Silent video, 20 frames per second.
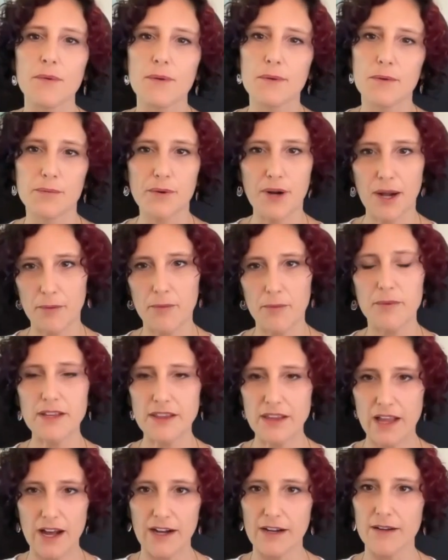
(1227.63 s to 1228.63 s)
we will probably
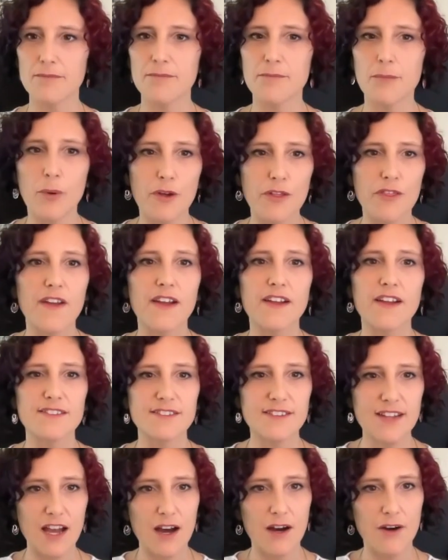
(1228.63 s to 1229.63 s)
lock more things
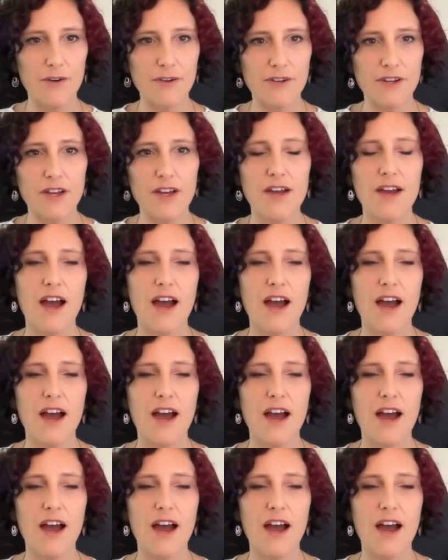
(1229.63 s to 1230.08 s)
down